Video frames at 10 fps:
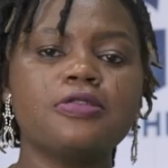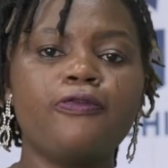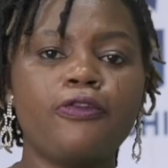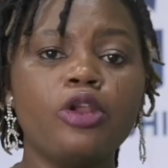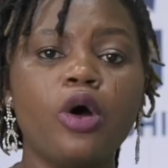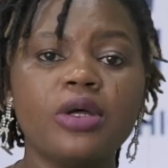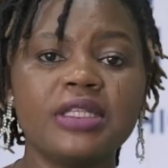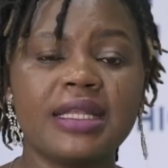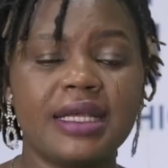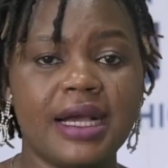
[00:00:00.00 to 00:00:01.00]
fall
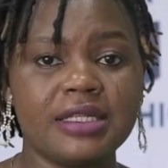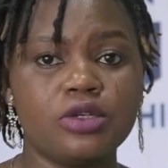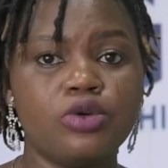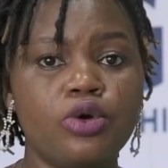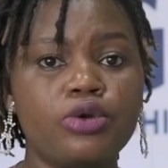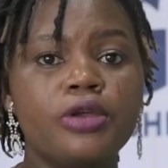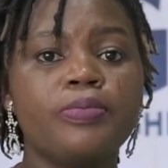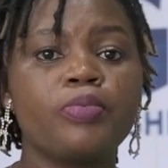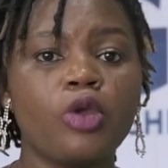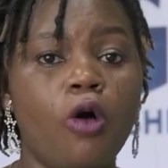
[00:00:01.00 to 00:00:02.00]
under the
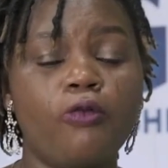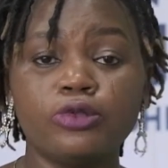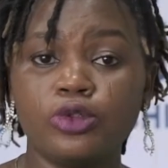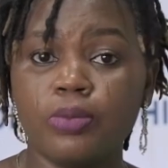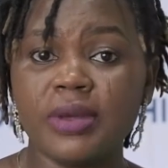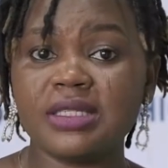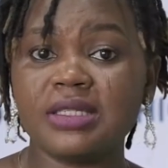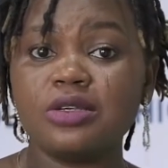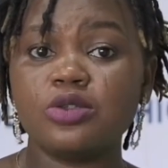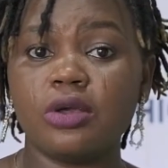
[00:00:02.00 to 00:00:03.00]
category of
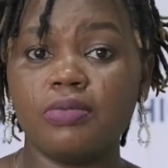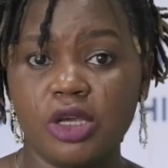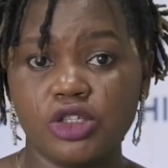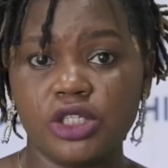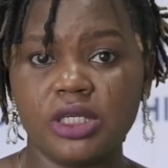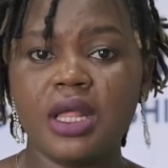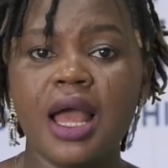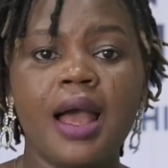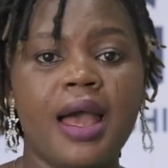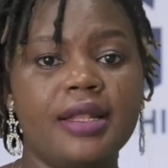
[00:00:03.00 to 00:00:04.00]
domestic sewing machine,
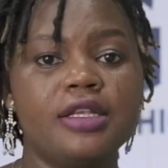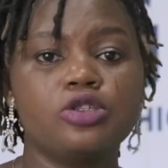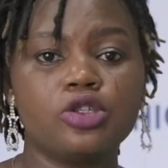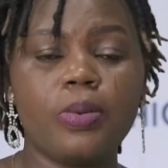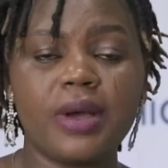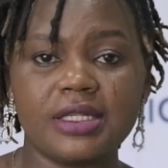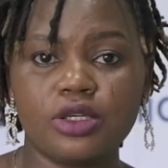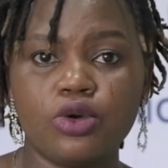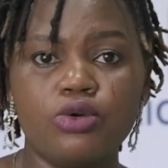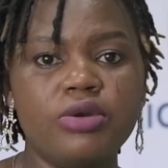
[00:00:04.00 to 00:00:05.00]
and the
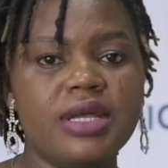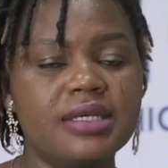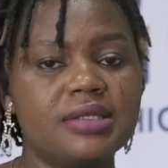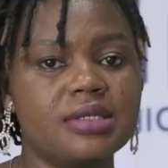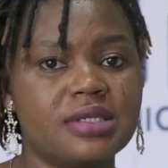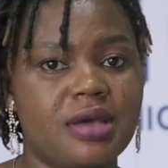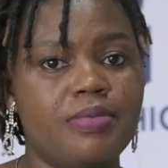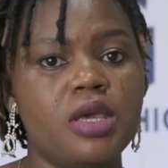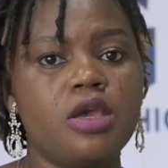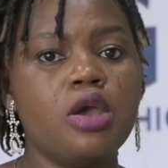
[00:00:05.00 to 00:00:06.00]
subcategory is a
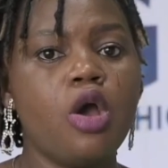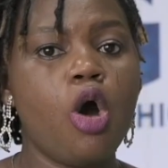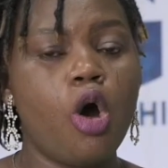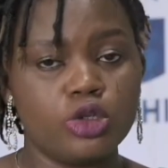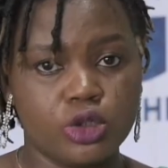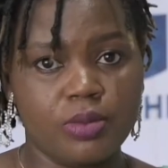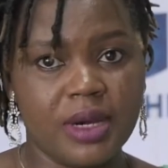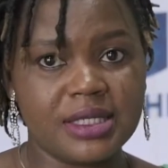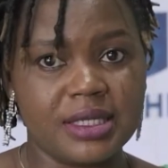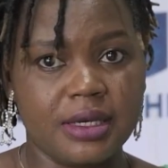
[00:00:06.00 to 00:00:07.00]

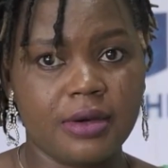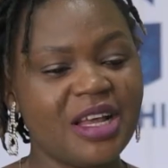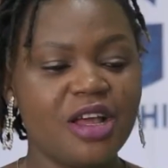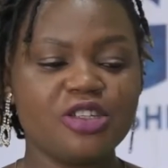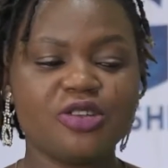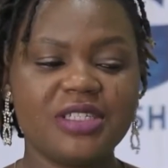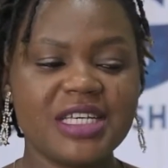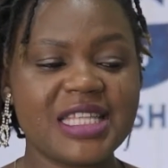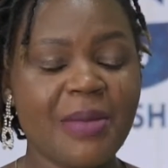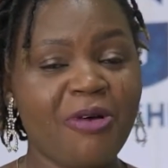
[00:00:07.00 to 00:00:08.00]
semi-automatic. So
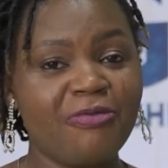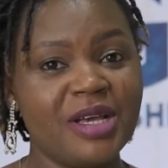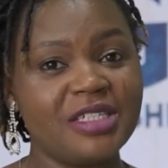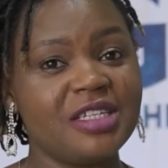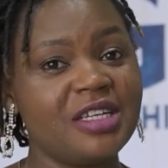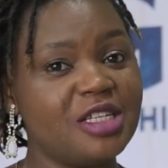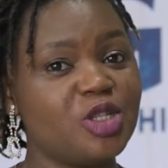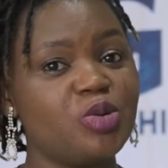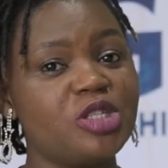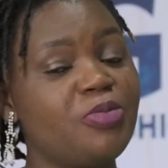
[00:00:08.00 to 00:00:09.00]
this type of machine is
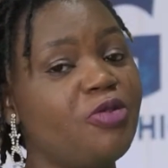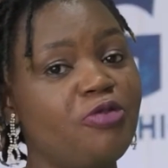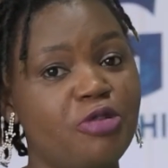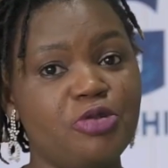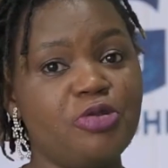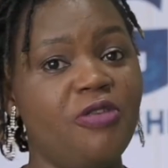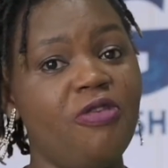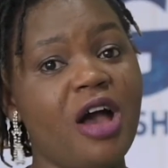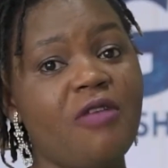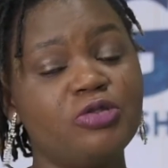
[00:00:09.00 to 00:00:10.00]
suitable for you if
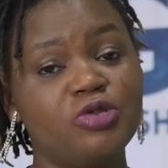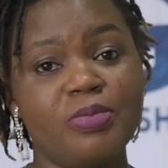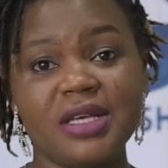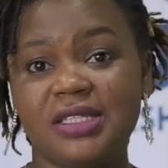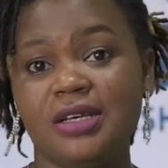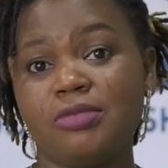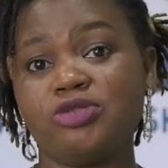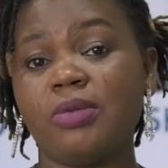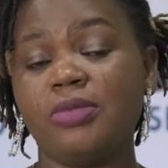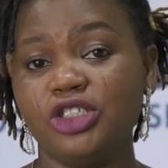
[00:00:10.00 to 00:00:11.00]
you have a domestic
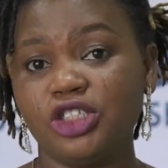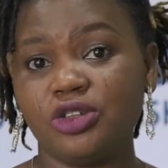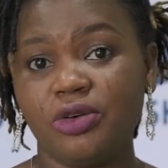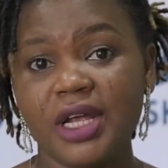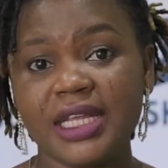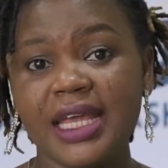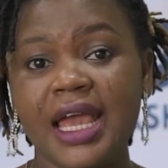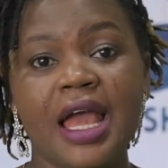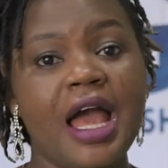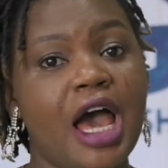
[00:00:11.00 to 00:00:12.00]
manual machine already
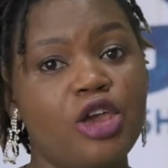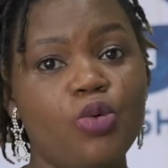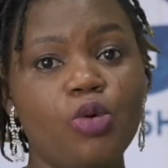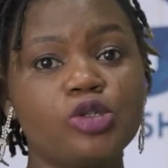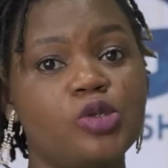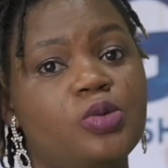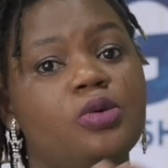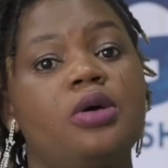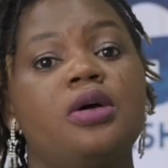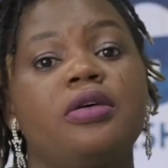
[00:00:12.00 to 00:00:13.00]
and you want to
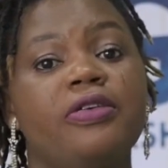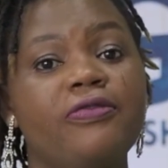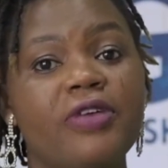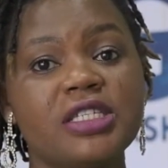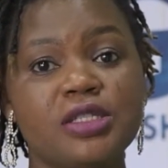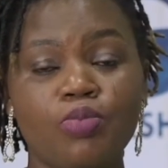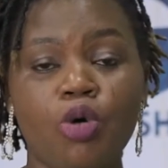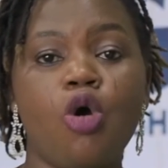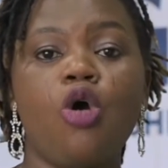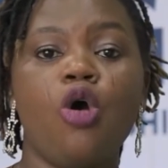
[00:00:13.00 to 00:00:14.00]
invest
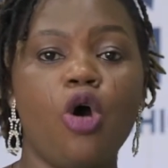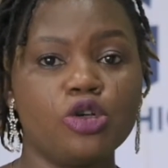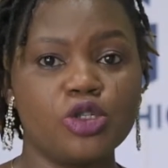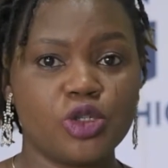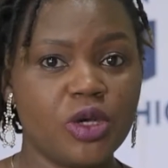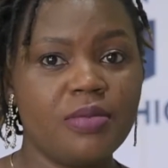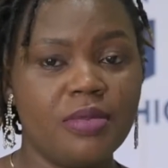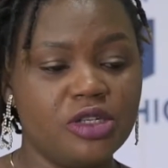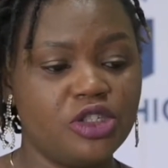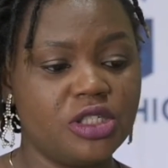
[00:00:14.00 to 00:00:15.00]
more on sewing
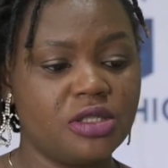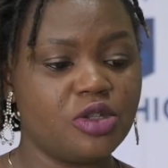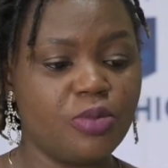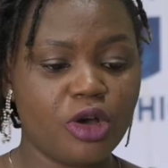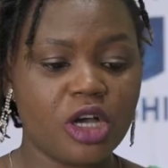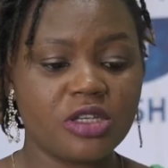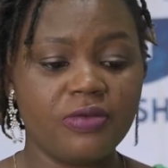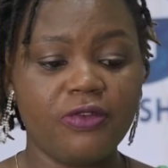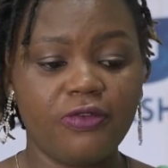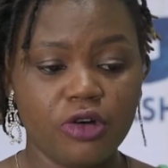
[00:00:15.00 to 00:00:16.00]
machine. So because of
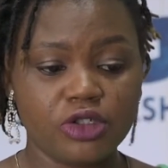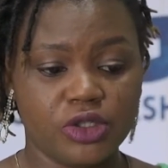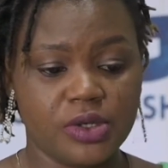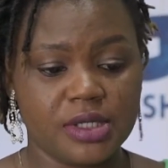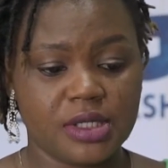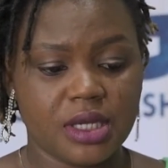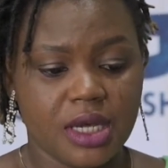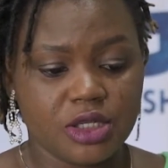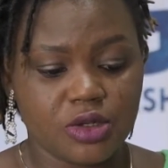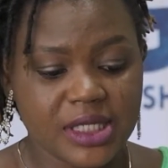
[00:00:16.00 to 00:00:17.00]
the functions,
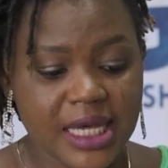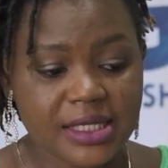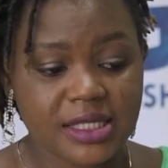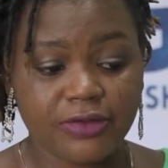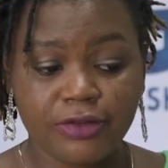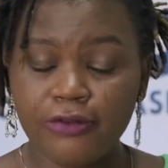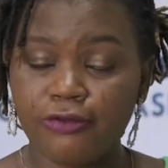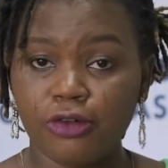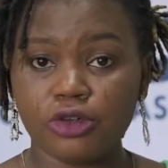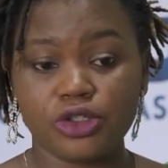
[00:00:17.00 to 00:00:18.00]
so it has different
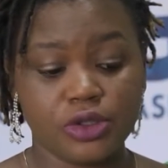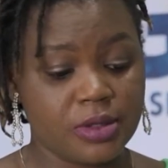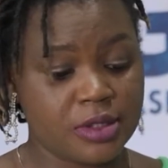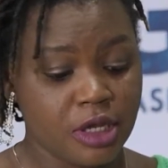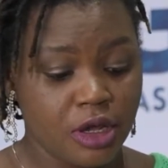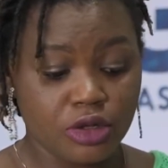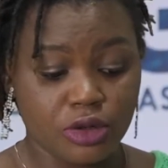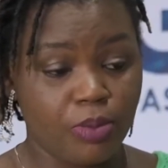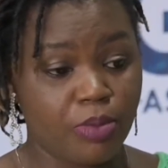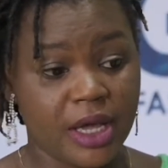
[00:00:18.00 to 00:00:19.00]
functions,
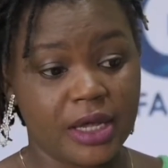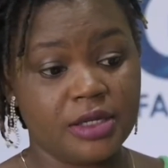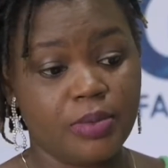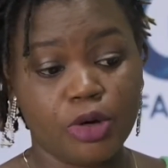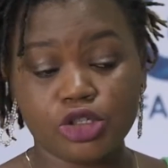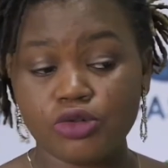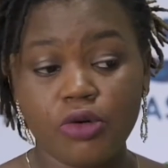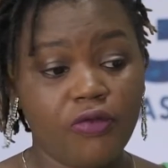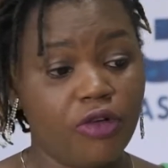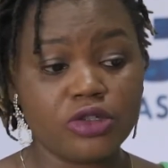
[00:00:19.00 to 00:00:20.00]
the
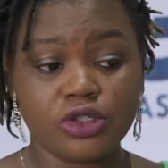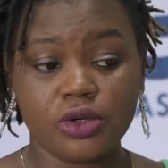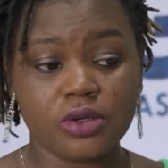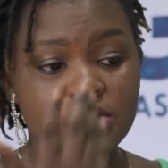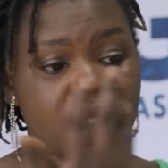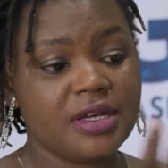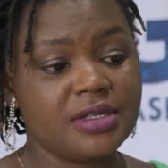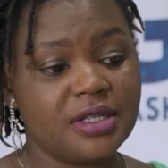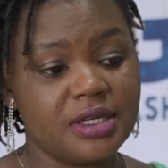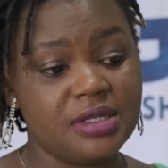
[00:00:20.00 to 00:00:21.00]
buttonhole functions,
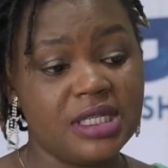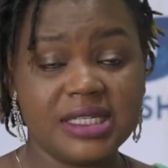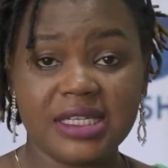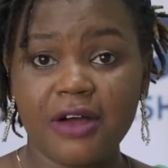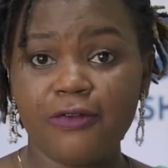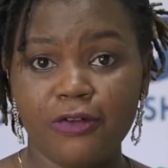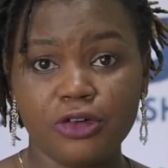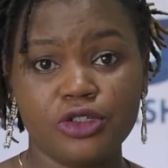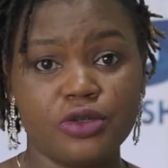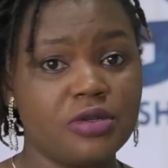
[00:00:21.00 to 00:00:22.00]
the zigzag
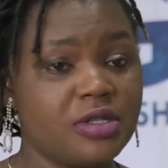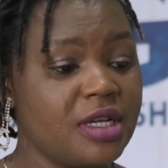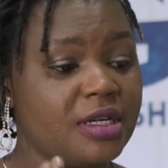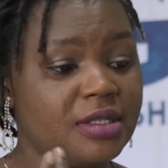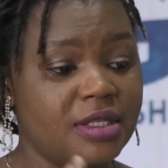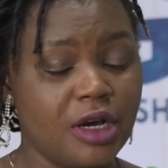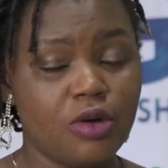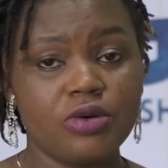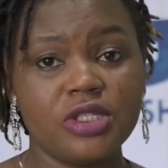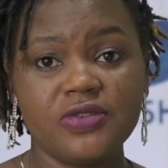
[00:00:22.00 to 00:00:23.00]
functions, the
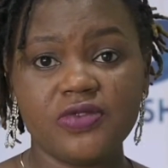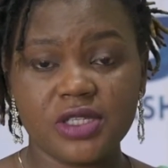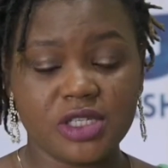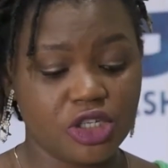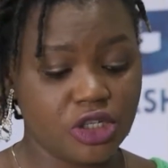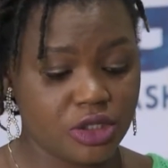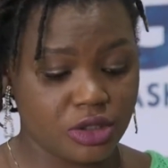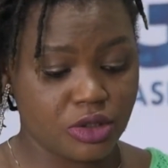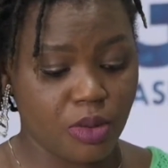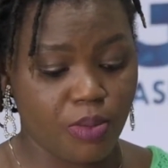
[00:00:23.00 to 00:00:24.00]
decorative stitches,
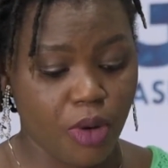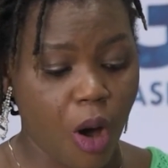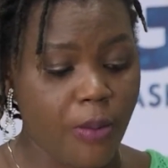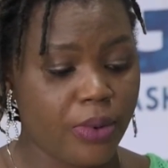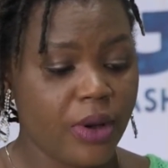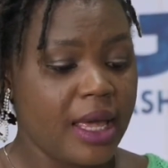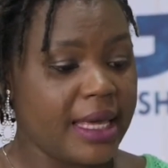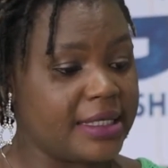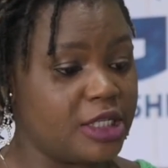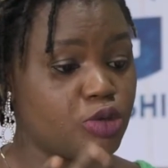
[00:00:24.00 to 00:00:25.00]
the bob.
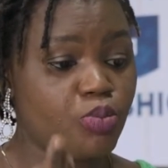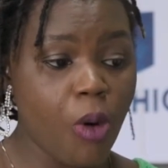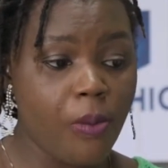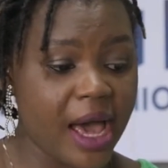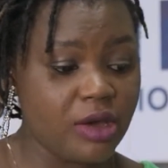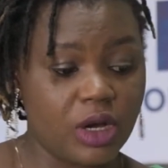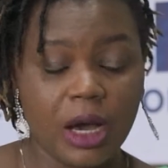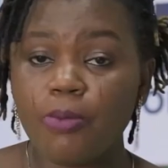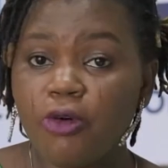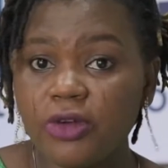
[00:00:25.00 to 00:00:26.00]
It is mobile. You
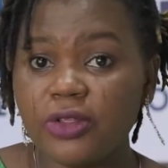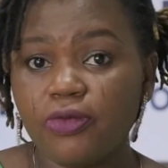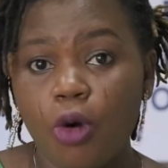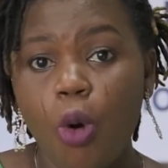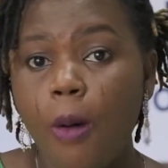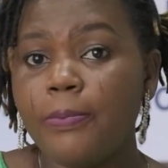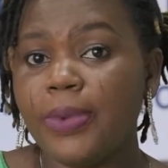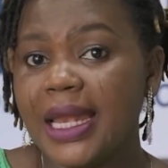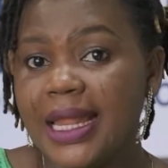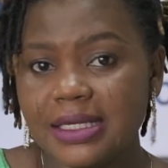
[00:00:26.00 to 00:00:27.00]
can move it from one
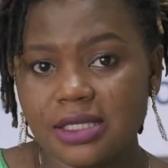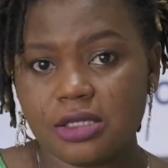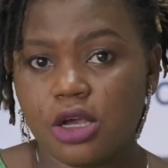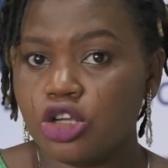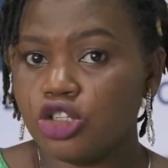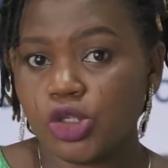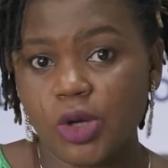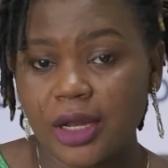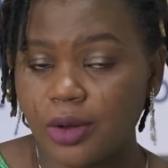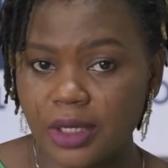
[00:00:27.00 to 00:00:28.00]
place to
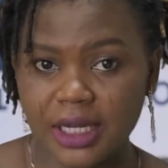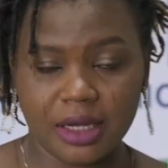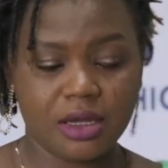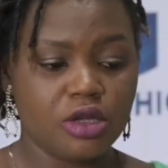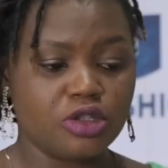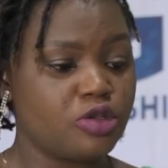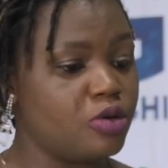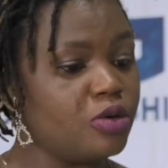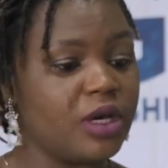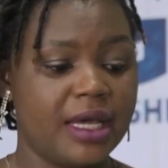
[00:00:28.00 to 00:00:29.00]
another, so
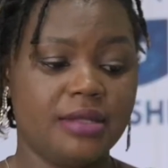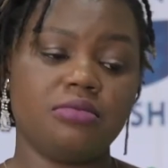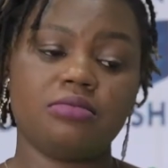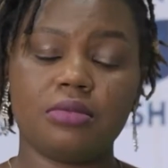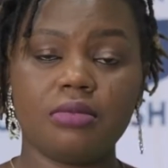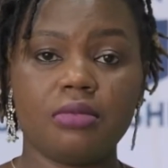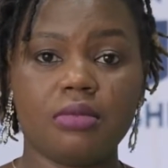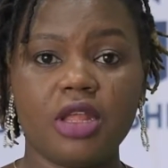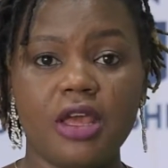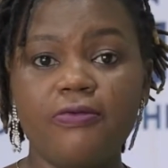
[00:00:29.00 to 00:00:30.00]
you can
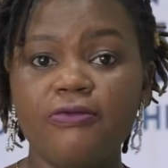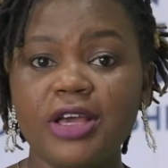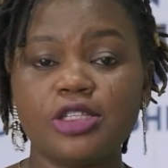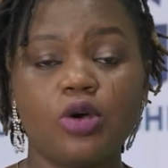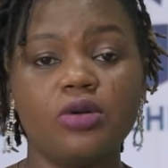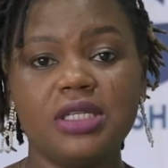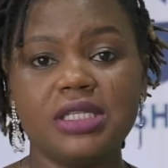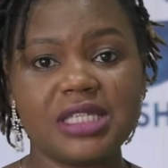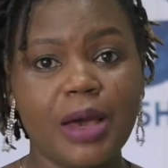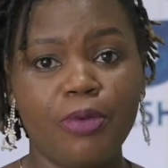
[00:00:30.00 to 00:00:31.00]
invest on this
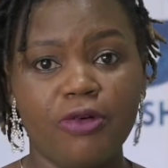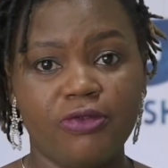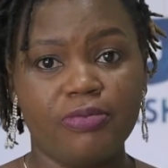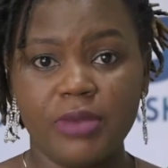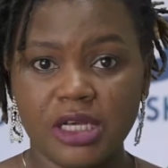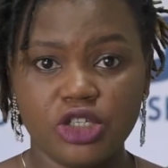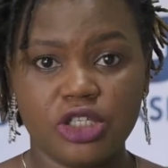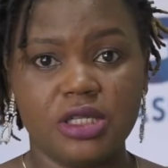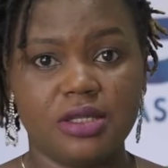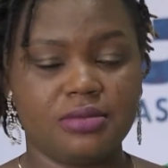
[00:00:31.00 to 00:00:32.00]
type of machine.